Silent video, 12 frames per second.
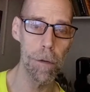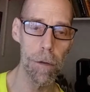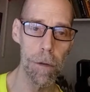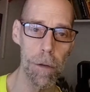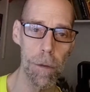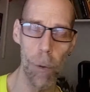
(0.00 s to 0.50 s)

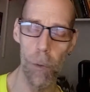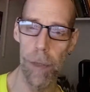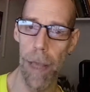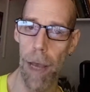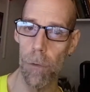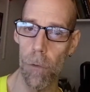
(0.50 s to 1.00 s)
to build
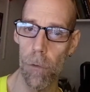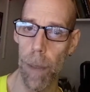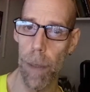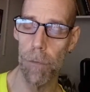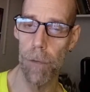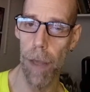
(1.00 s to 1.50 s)
castles made
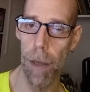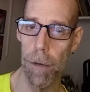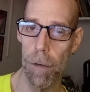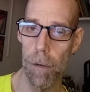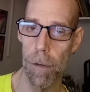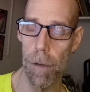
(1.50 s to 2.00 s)
of sand.
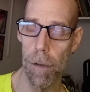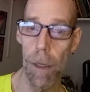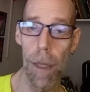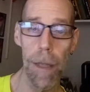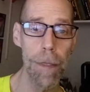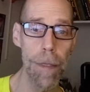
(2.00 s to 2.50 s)

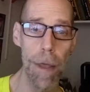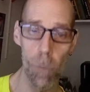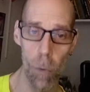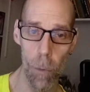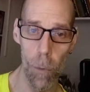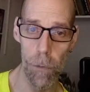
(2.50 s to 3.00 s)
That's
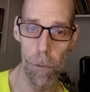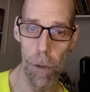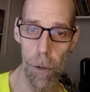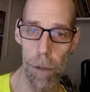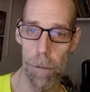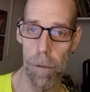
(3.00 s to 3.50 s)
where we start.
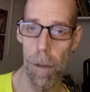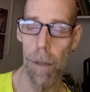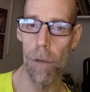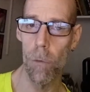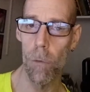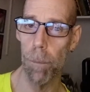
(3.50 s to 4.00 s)

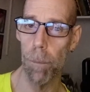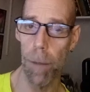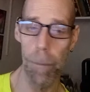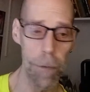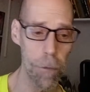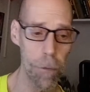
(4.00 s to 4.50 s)
That's what
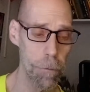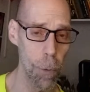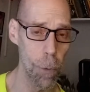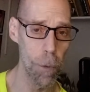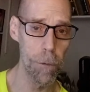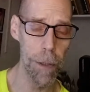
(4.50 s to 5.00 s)
Buckminster
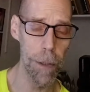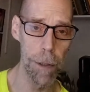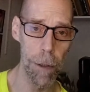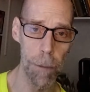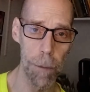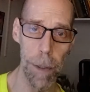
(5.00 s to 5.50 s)
Fuller said, dare
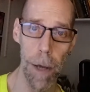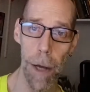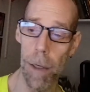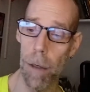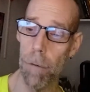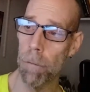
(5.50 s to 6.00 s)
to be
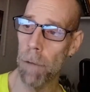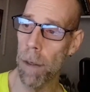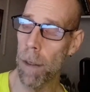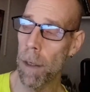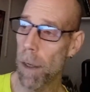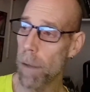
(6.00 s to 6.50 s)
naive.
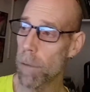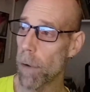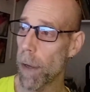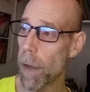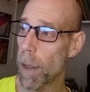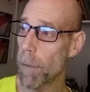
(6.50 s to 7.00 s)
So
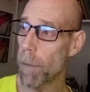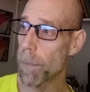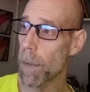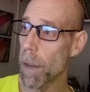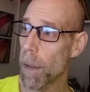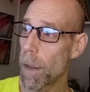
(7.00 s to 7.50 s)
hey,
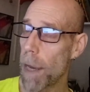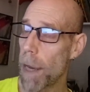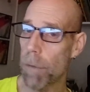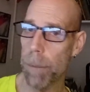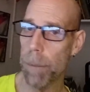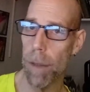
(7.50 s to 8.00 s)
if I'm
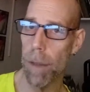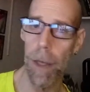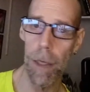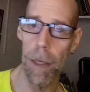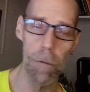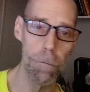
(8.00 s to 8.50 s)
being
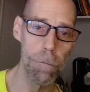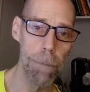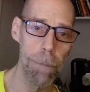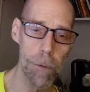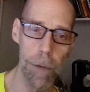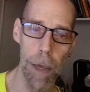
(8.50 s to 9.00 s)
naive by
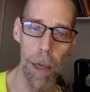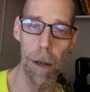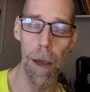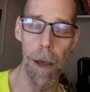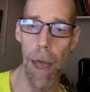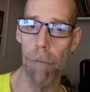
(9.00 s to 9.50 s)
saying I
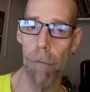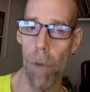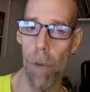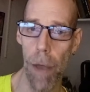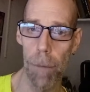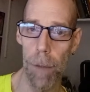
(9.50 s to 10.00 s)
have no
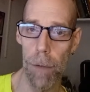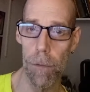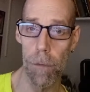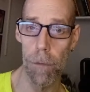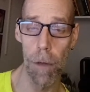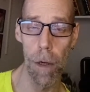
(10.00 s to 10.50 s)

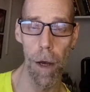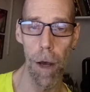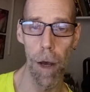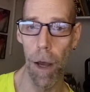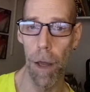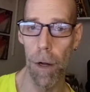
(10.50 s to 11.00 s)
enemies
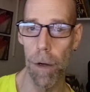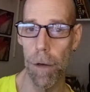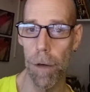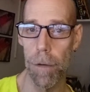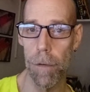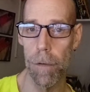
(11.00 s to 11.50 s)
on
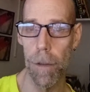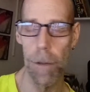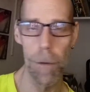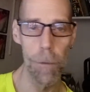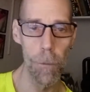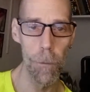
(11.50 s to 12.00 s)

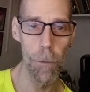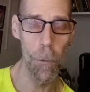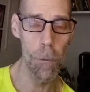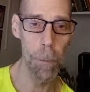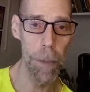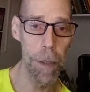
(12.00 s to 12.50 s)

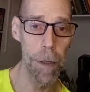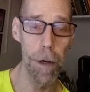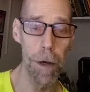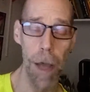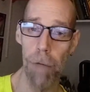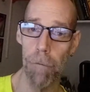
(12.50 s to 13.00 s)
social media, I
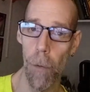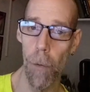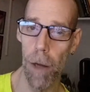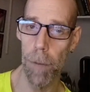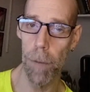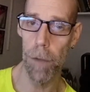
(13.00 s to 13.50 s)
have no
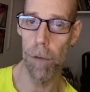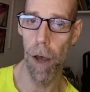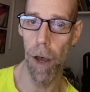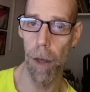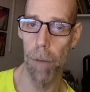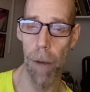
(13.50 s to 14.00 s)
enemies
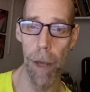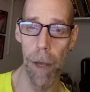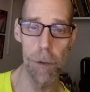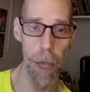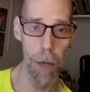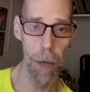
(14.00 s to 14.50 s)
on my
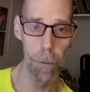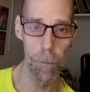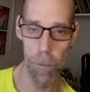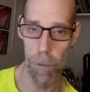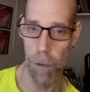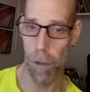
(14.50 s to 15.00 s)
channel
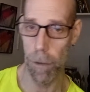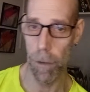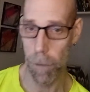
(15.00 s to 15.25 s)
here,